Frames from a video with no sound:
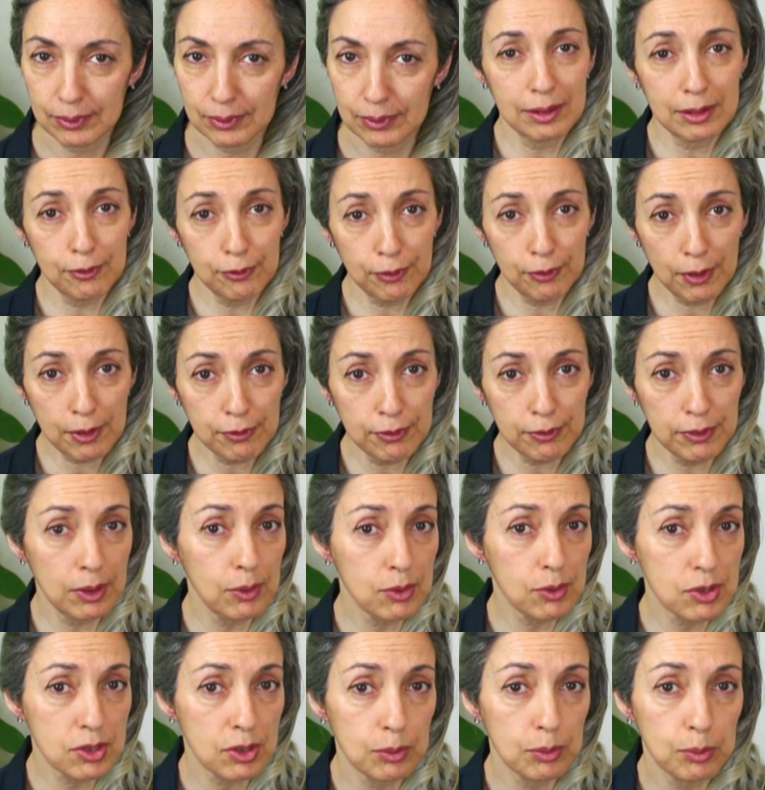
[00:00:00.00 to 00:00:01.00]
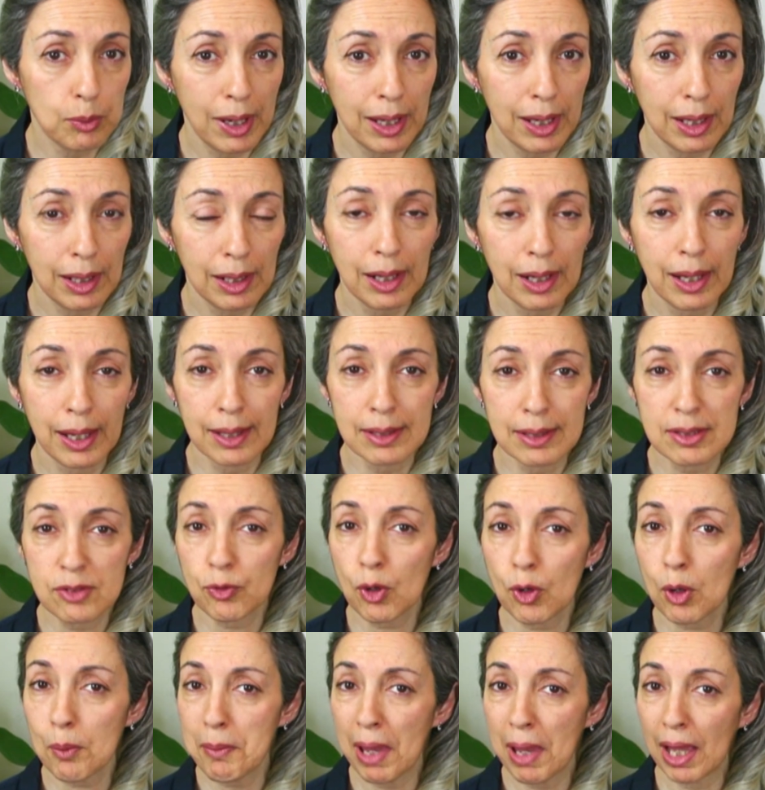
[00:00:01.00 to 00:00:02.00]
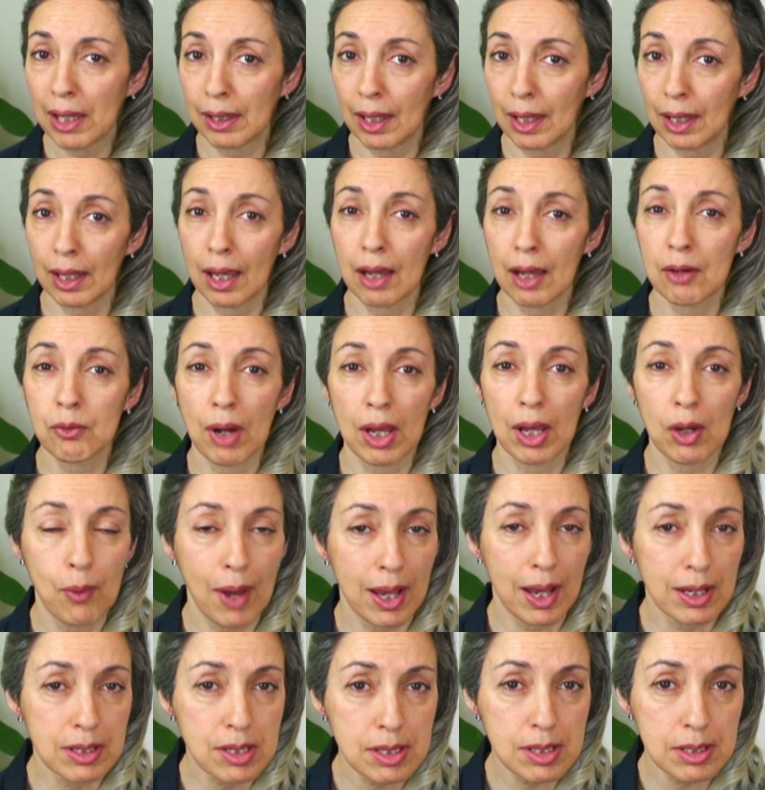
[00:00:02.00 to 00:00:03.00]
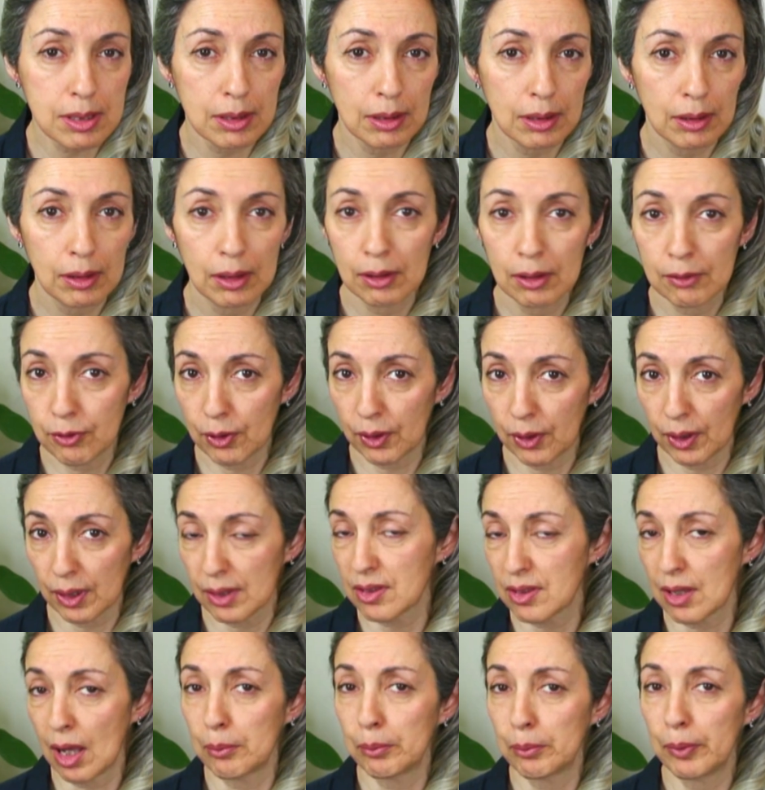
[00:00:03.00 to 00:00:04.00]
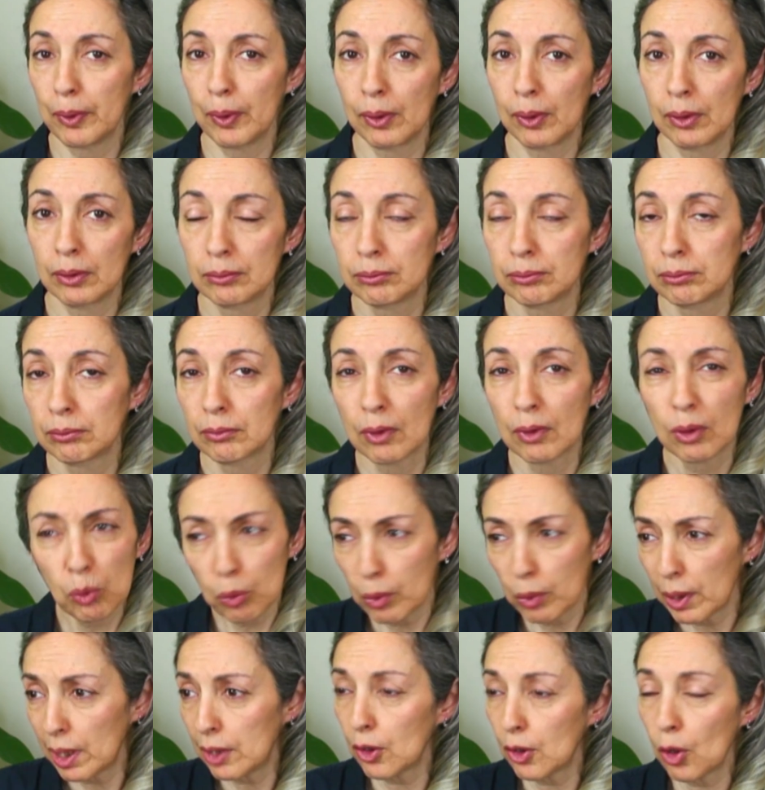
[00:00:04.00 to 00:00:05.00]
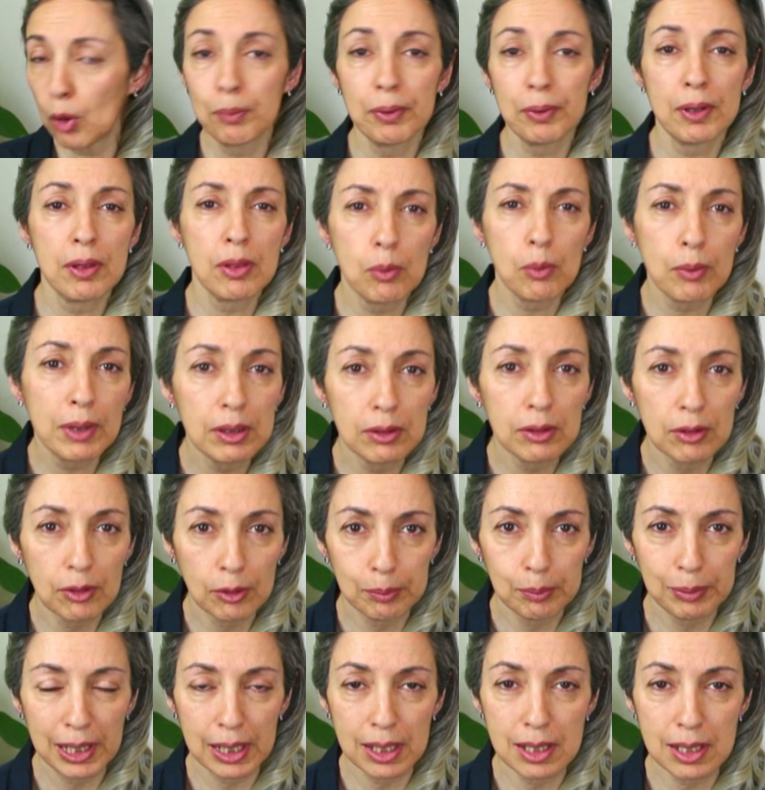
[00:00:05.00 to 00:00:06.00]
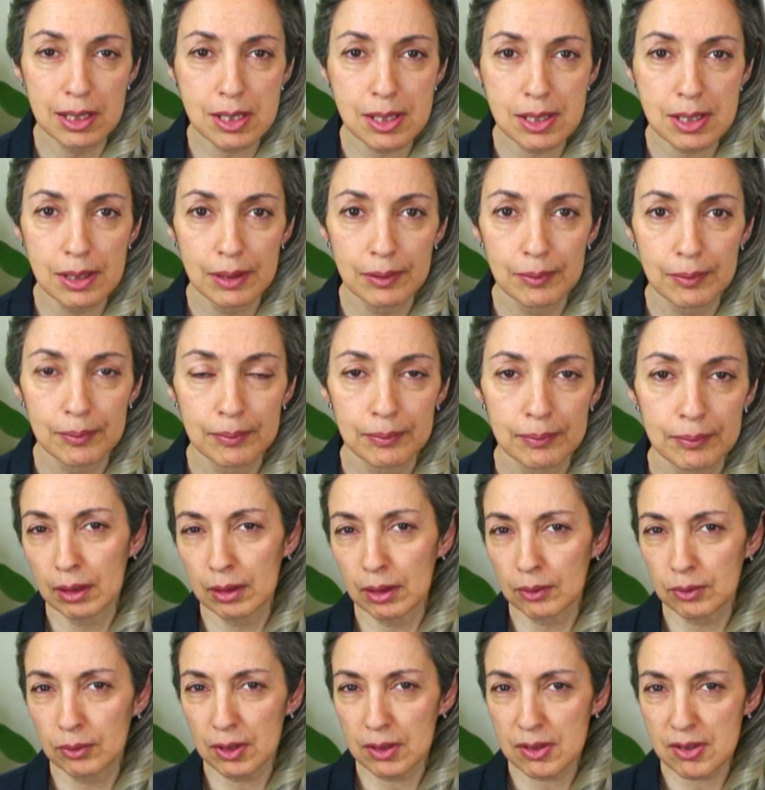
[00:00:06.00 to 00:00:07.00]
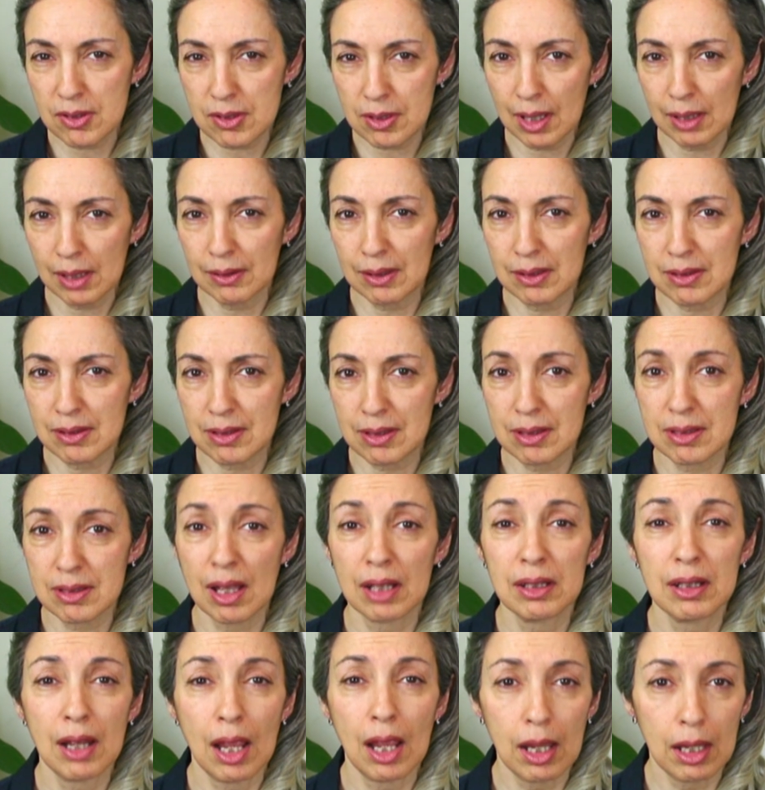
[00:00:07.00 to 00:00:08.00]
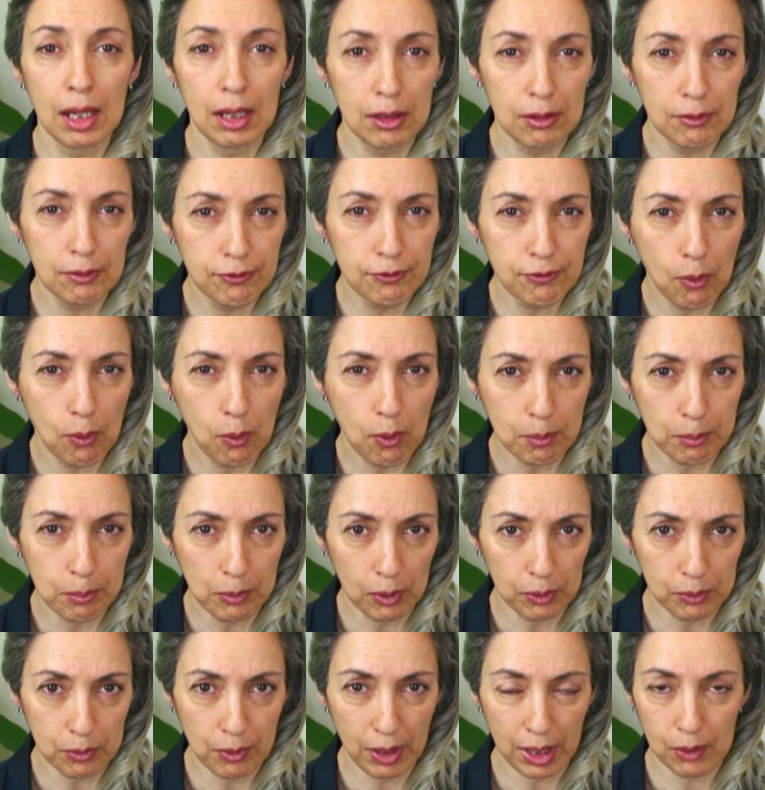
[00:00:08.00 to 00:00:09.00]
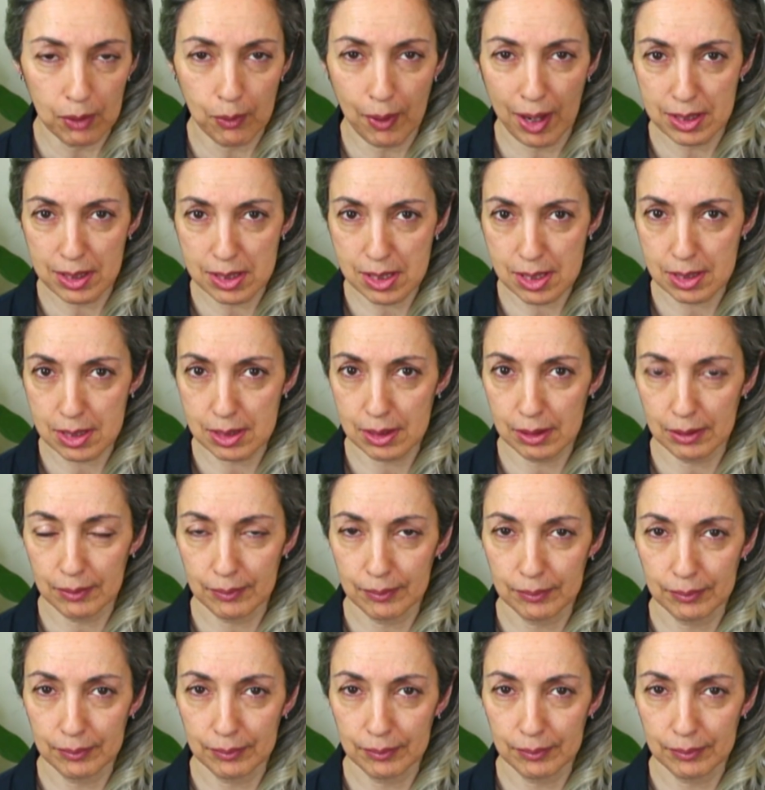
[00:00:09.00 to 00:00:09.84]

And the 5th use of will is for making a request. For example, will you open the window, please? Notice that this is an informal request.